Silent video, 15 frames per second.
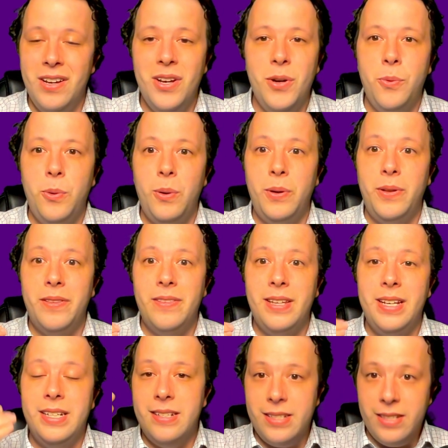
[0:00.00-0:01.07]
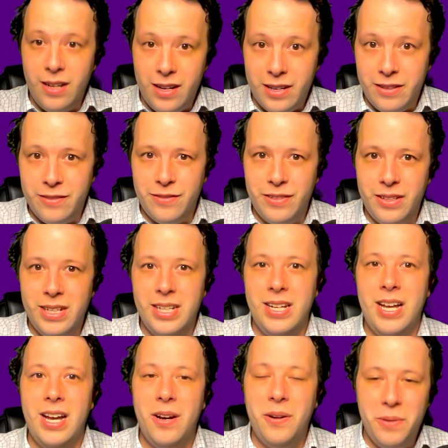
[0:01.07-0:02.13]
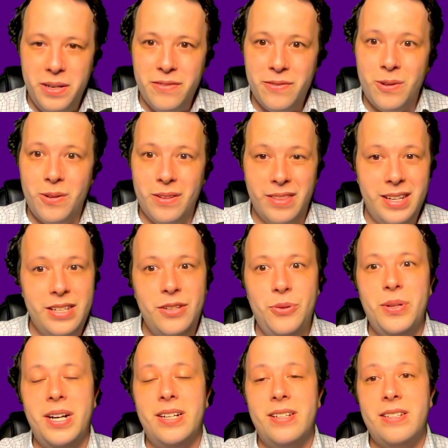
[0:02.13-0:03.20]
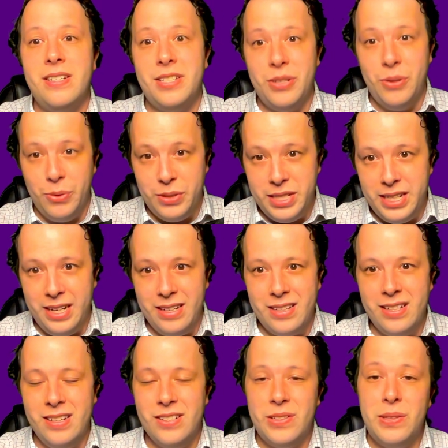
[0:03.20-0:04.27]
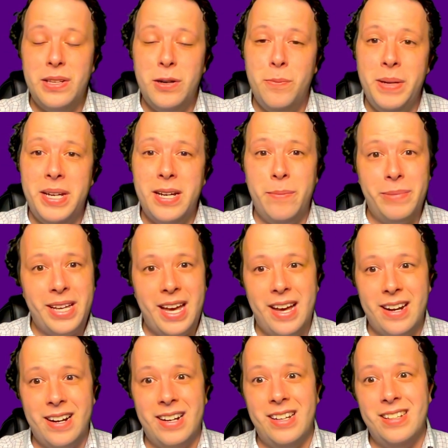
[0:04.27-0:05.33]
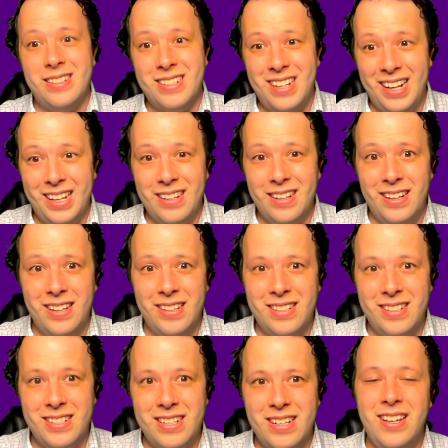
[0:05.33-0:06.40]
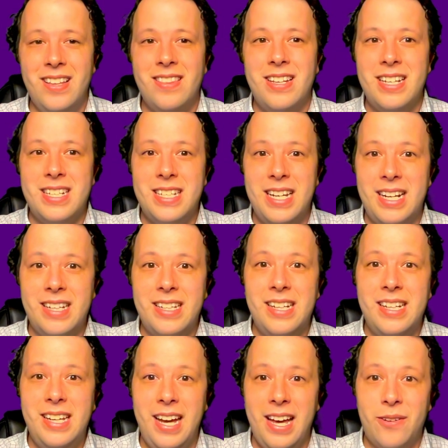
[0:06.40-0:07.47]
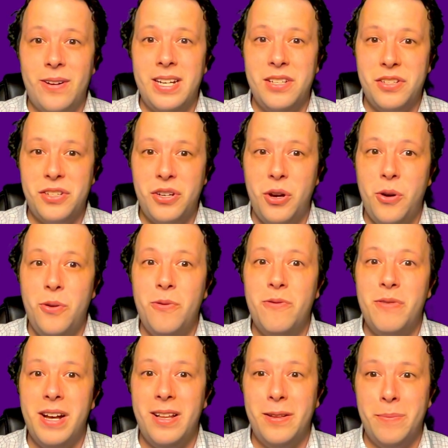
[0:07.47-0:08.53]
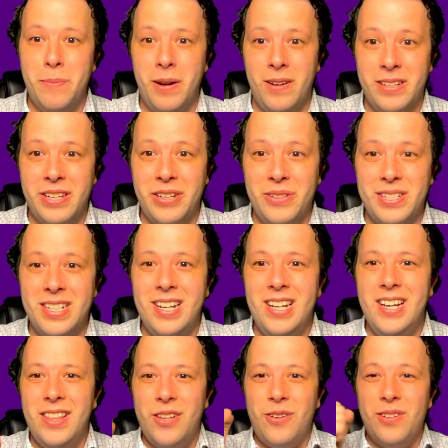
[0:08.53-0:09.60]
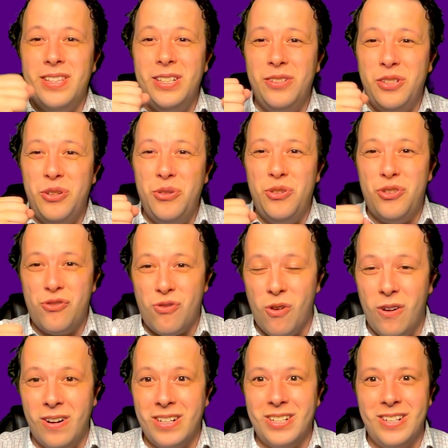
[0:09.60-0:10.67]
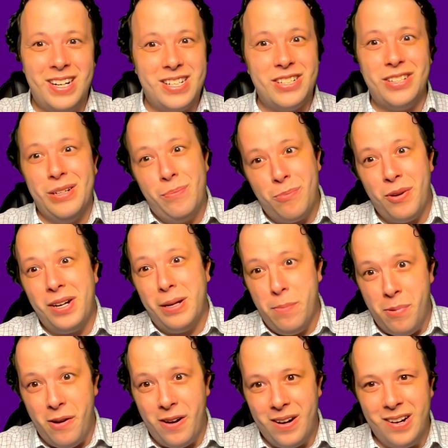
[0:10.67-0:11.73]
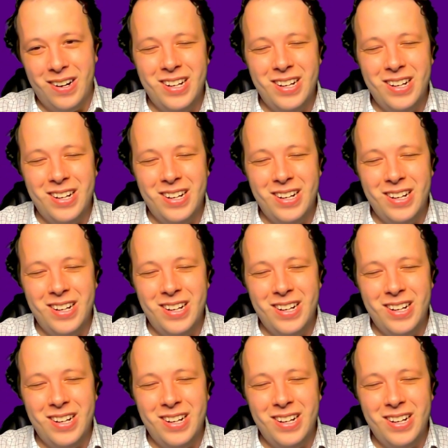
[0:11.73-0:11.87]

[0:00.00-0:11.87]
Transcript: Well, they dissolve. However, they do not dissociate. So they don't become cations and anions. They stick together as covalent molecules. They're a little too strong to actually break apart.